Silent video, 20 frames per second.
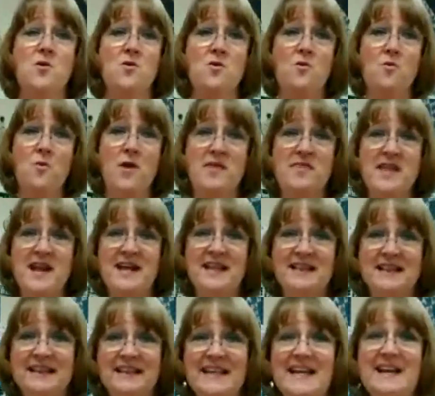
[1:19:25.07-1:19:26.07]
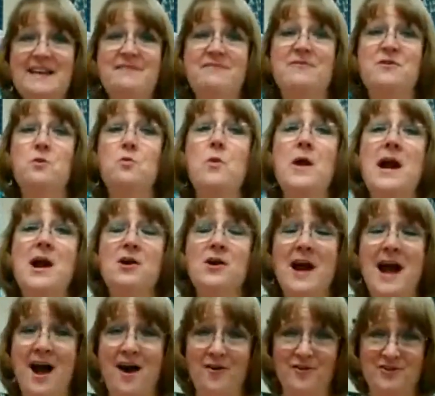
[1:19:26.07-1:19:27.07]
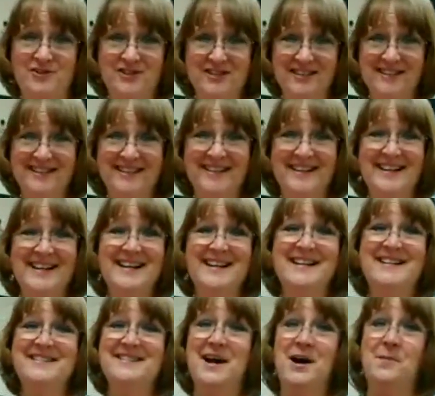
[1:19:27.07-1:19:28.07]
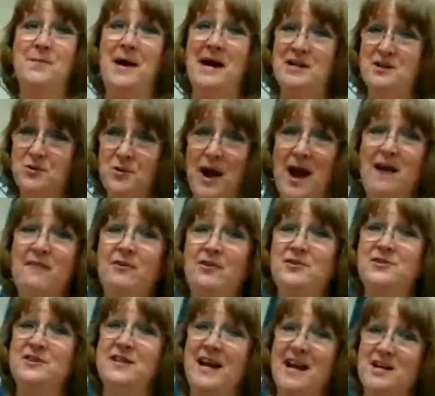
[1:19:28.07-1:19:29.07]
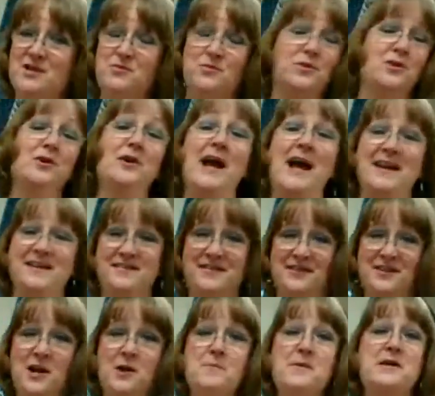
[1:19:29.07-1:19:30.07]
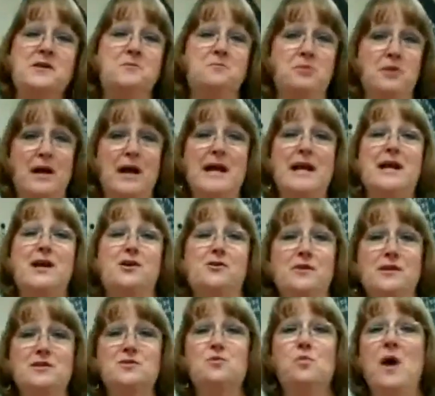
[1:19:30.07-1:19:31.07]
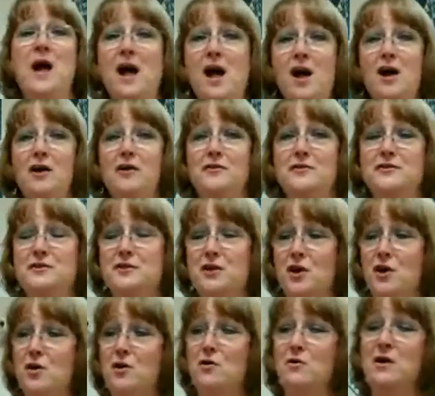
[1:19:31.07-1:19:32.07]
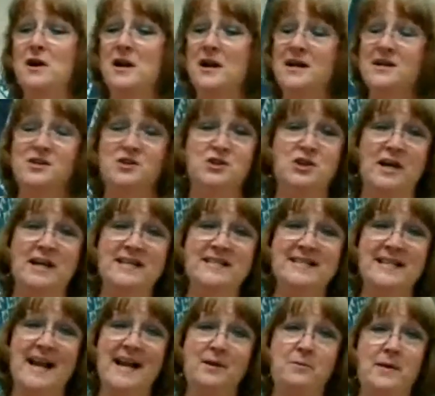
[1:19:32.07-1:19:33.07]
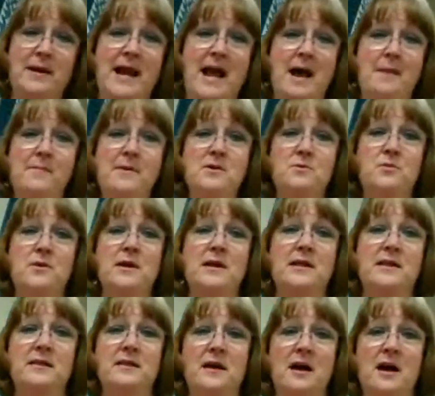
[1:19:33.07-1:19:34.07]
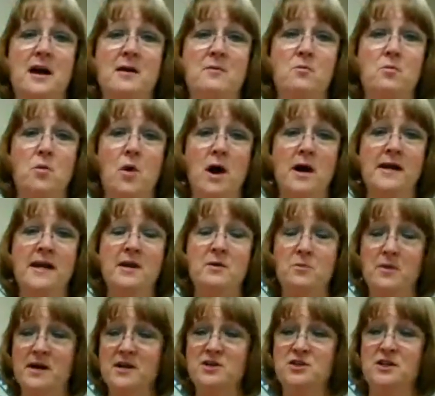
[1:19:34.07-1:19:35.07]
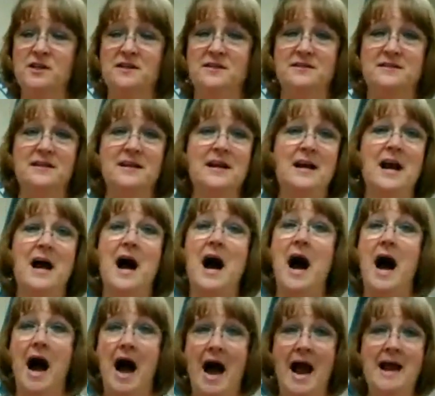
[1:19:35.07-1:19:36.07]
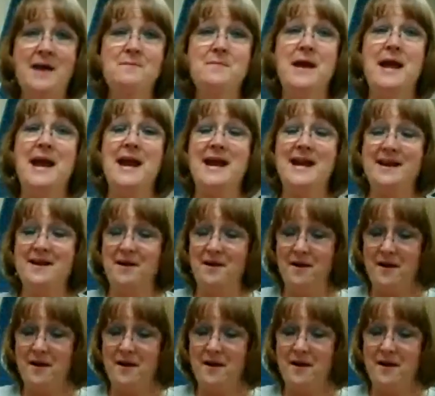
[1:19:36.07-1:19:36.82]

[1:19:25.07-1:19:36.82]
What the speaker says: when they leave the warehouse. Now, my travel schedule has to come into play here as well. So just like what happened with Wonky Wishes, I may